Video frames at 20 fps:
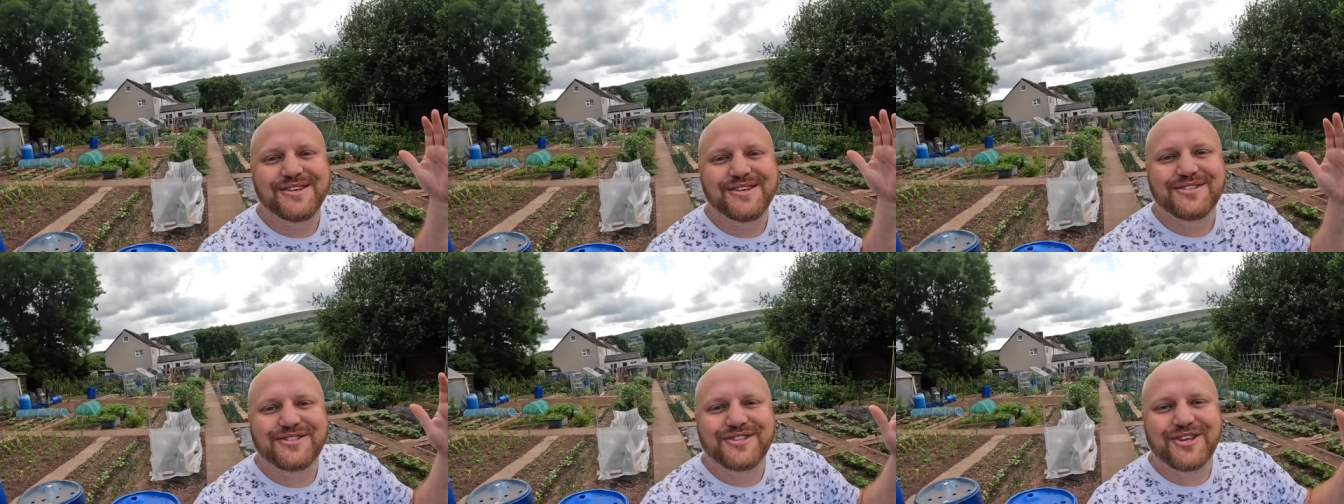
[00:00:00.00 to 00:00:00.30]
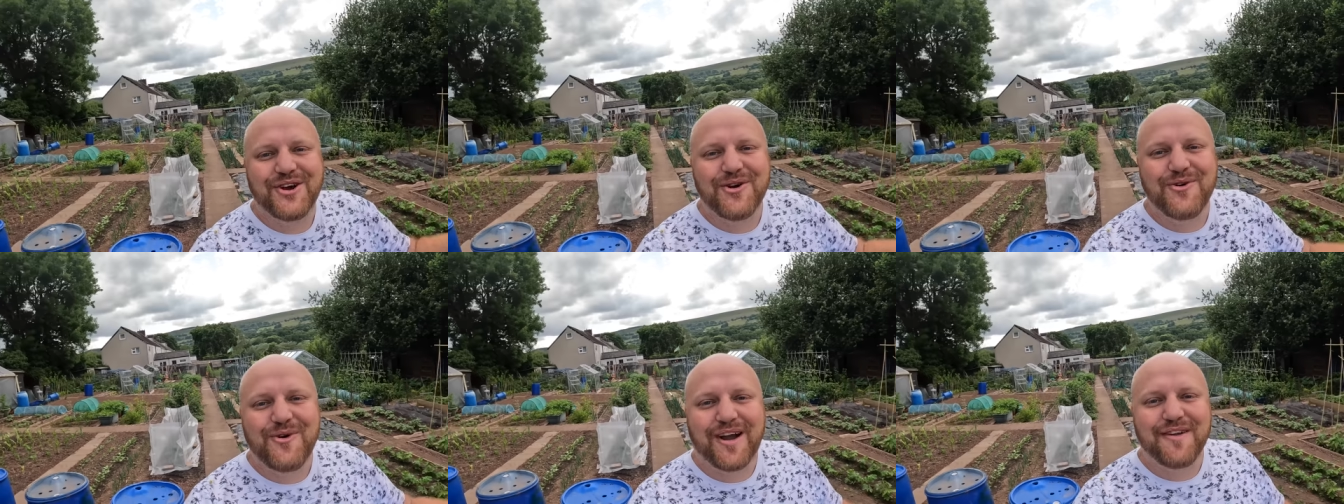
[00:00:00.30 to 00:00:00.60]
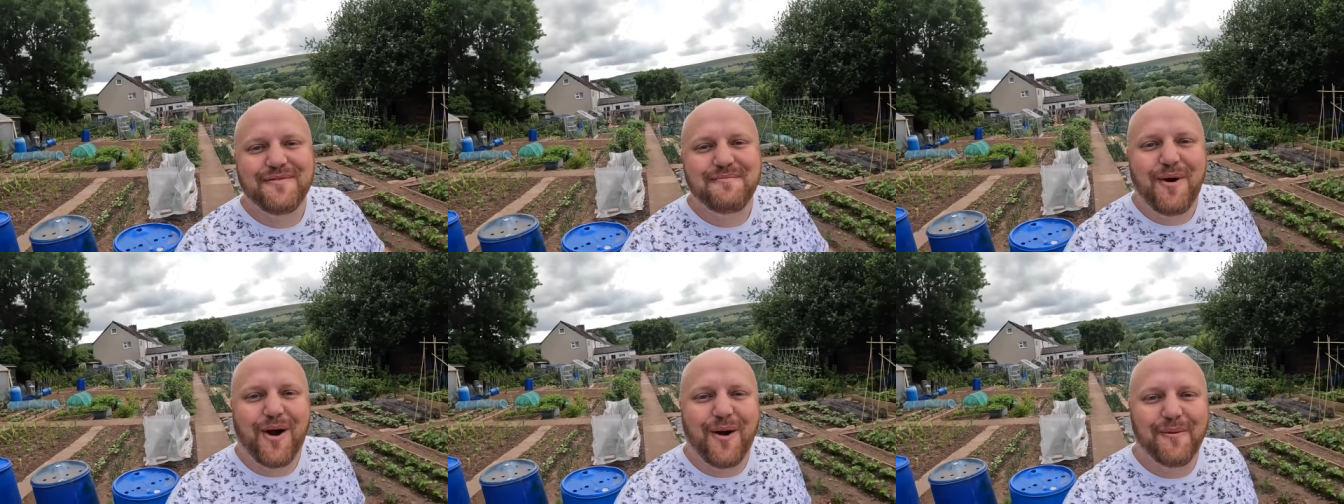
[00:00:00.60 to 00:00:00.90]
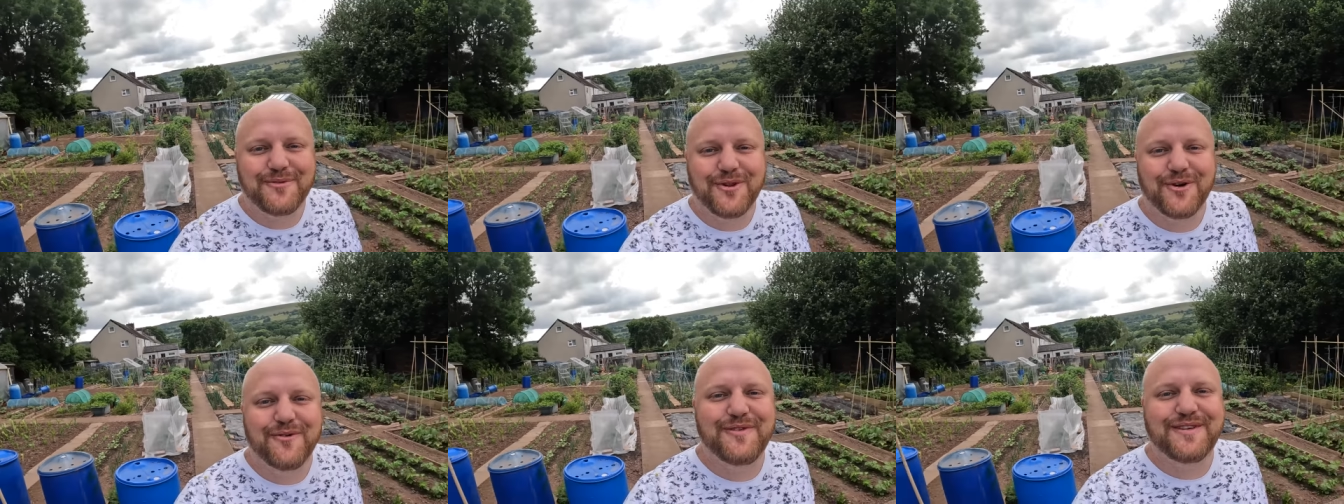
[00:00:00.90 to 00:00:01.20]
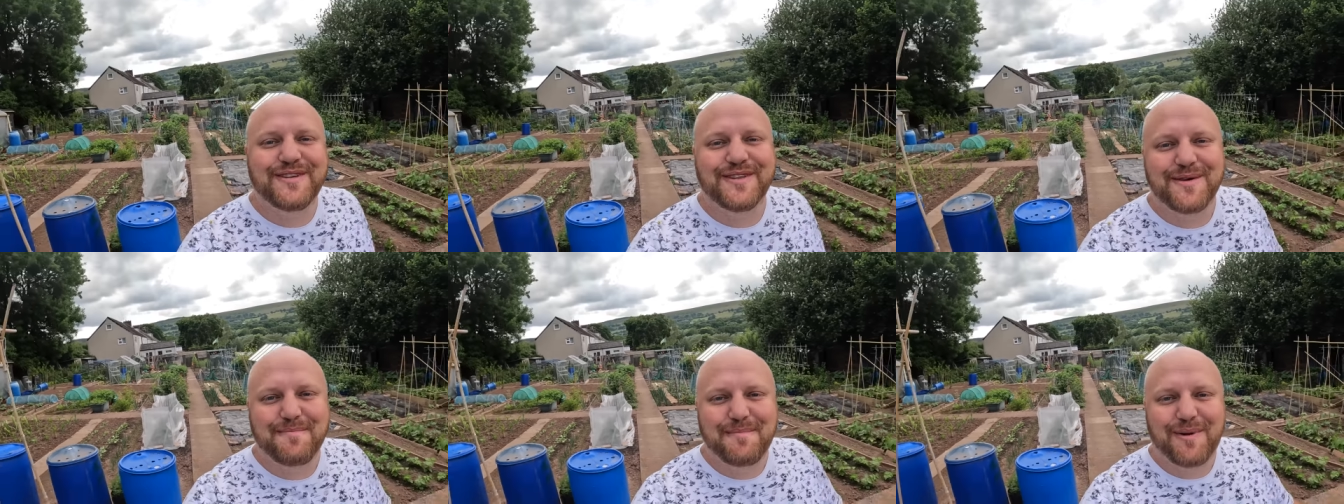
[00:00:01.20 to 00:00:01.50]
So I popped over
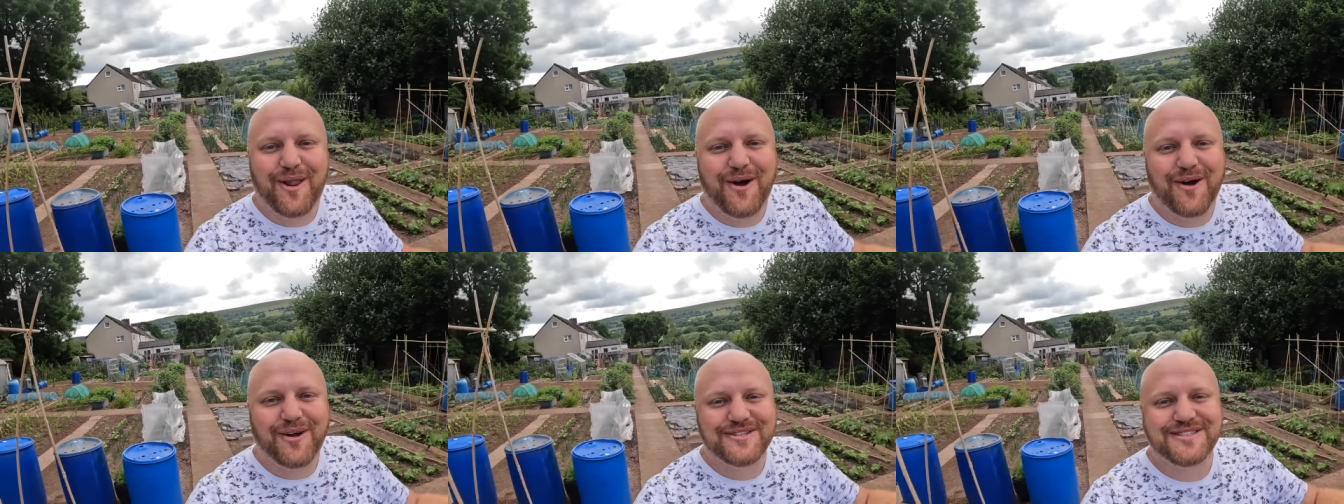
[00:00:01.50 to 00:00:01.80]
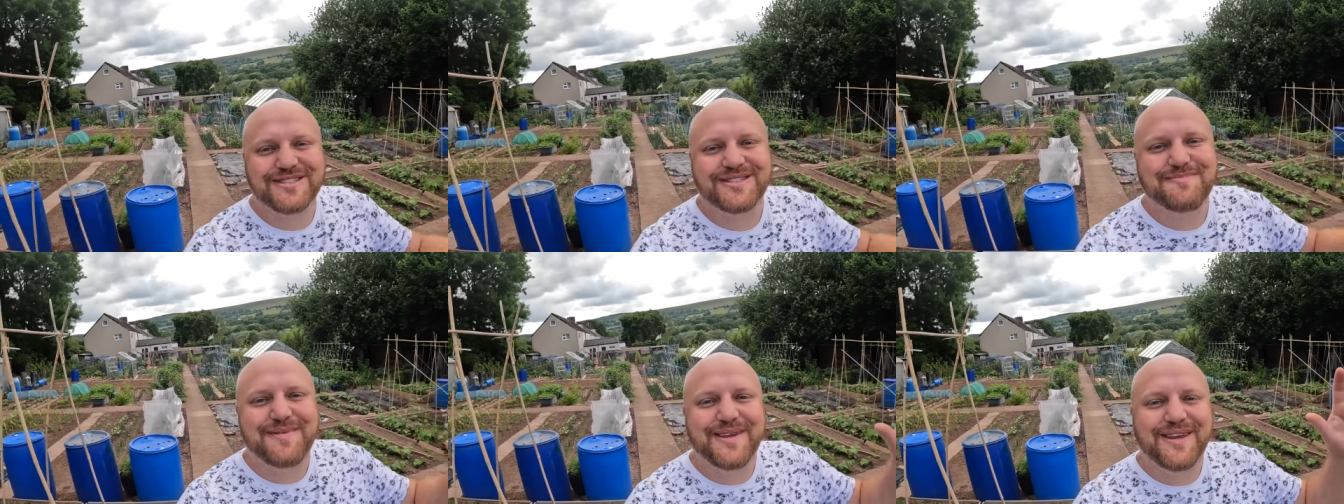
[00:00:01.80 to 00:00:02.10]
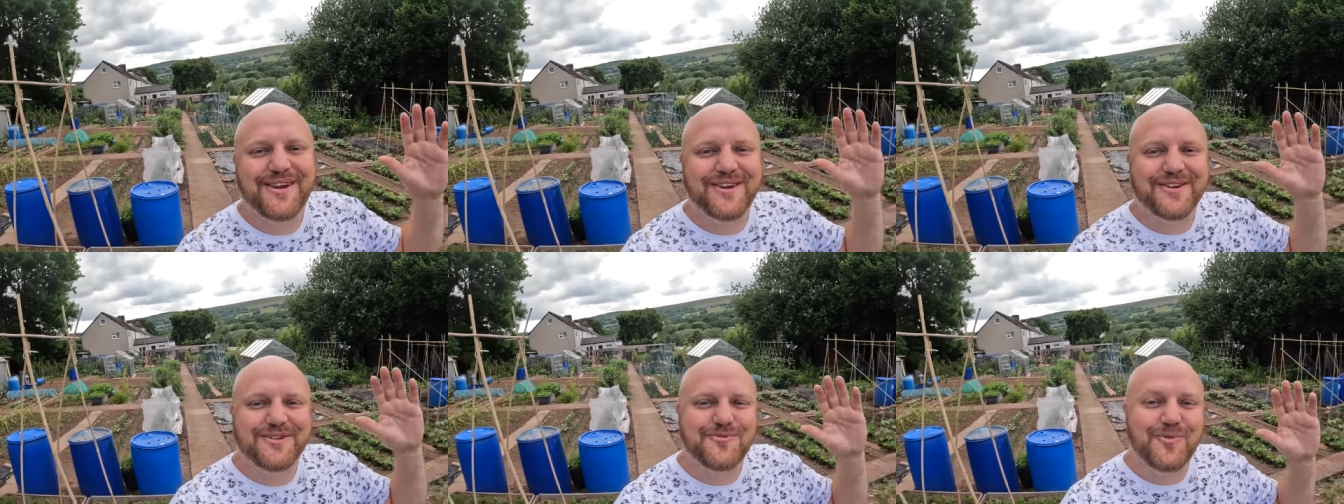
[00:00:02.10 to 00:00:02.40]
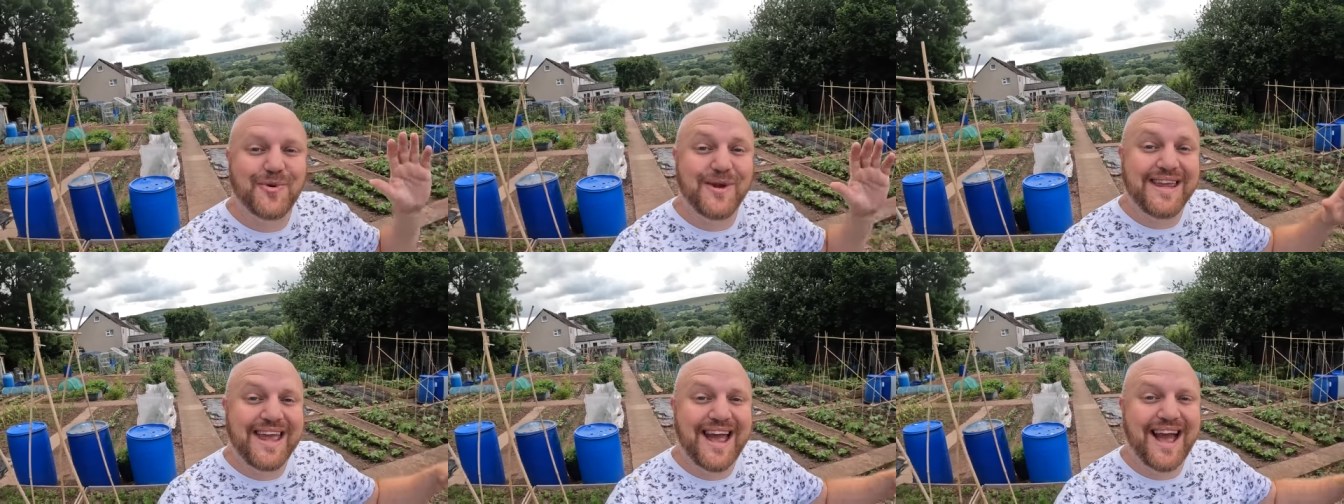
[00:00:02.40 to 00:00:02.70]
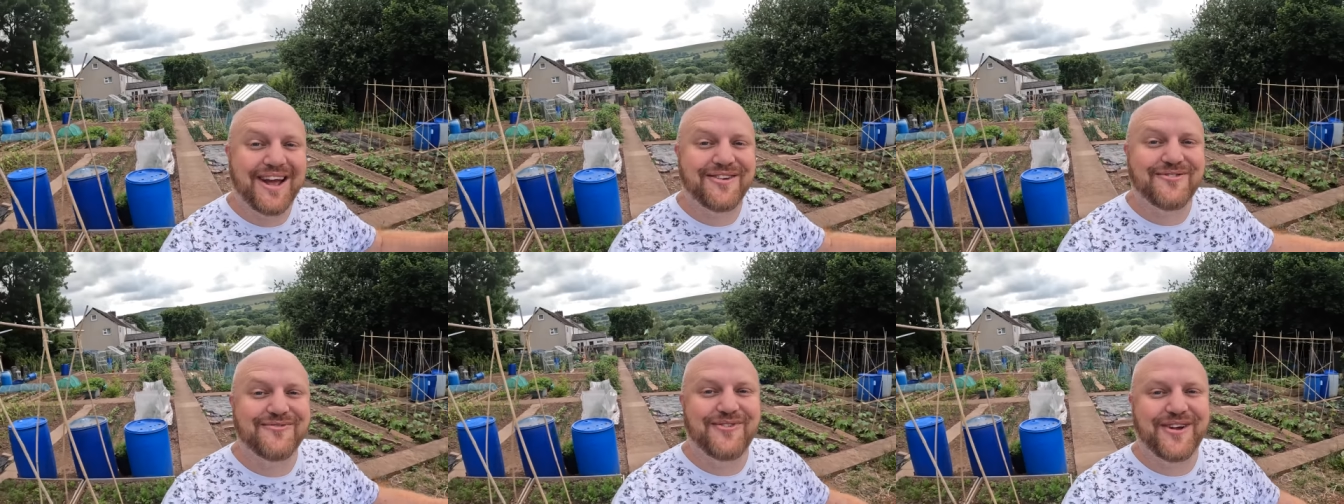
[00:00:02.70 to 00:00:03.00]
to the plots because we
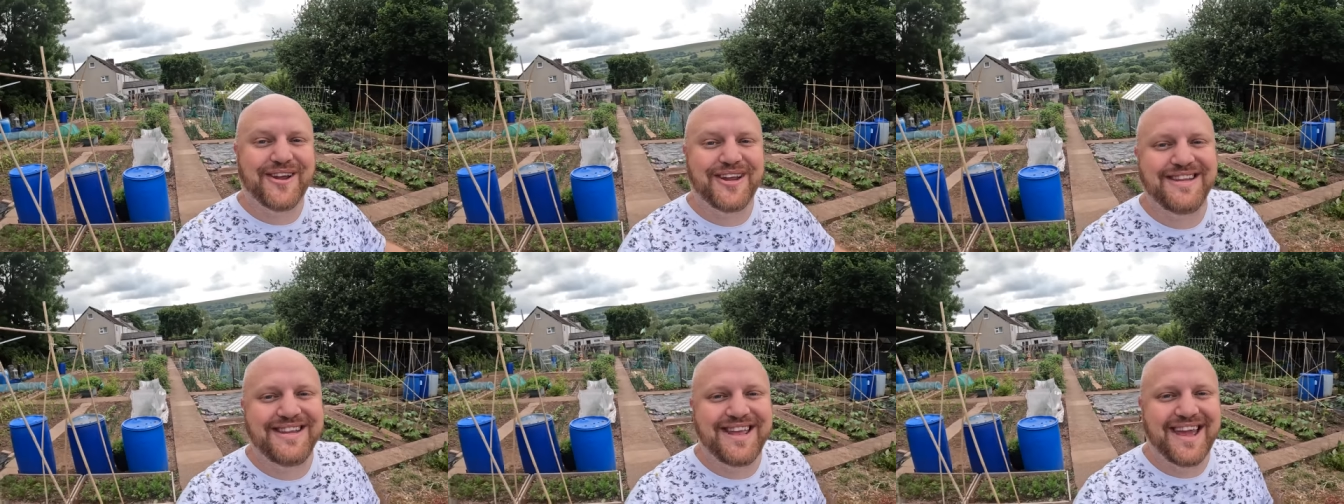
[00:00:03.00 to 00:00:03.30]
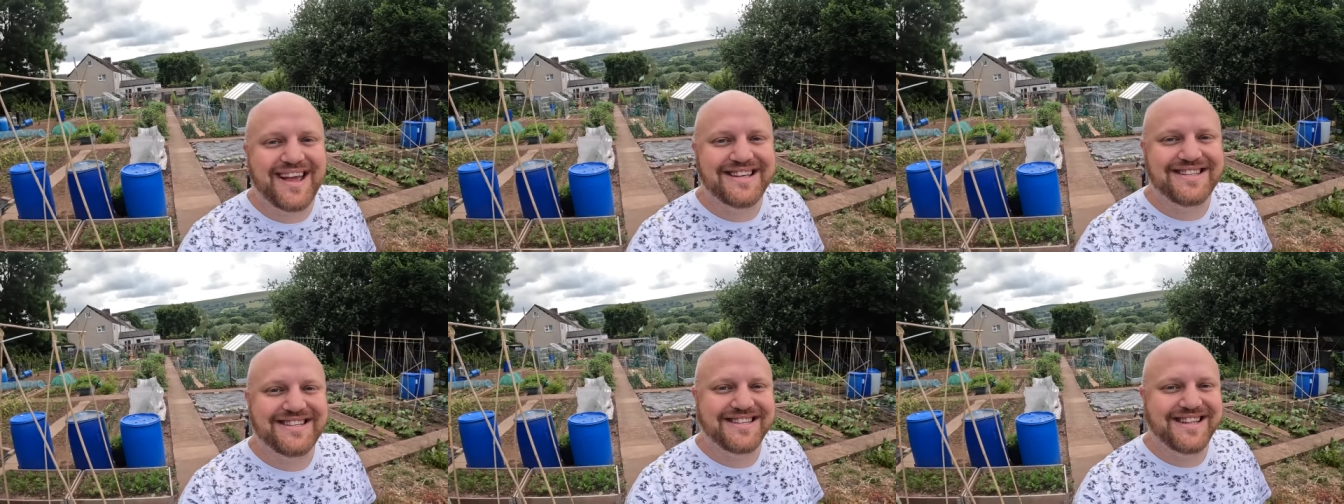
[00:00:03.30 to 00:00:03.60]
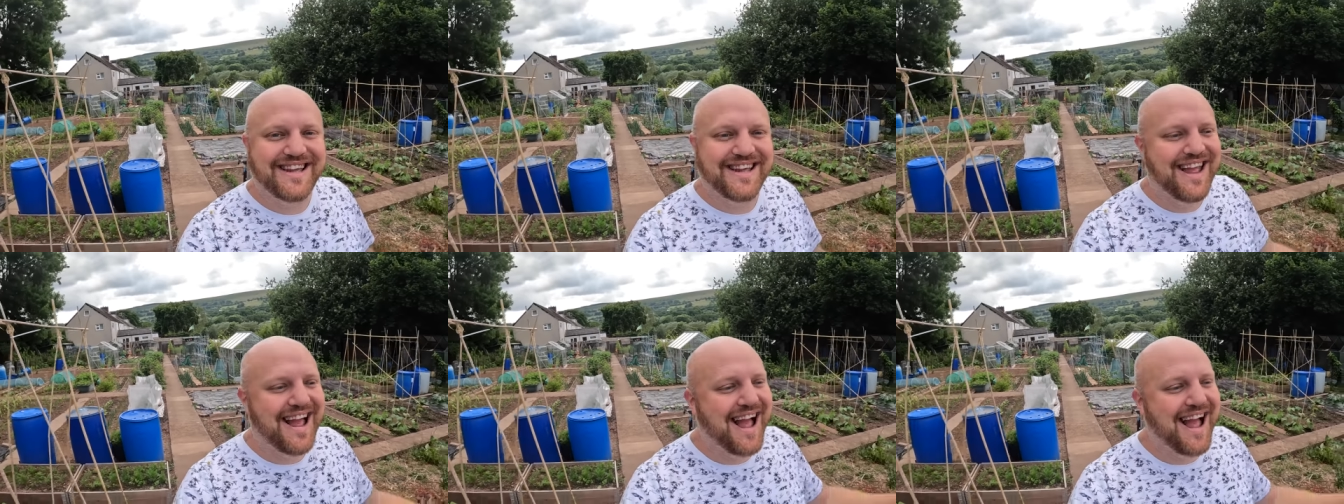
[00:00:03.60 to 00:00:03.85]
had rain yesterday.